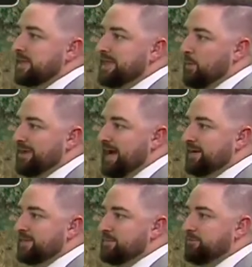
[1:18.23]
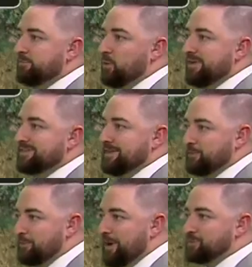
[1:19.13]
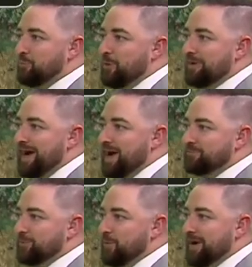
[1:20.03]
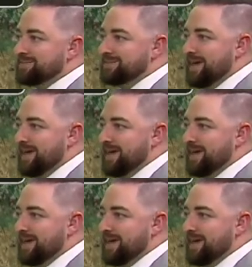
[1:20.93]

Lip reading: that we got into the mid-40s and it was much warmer out to the west,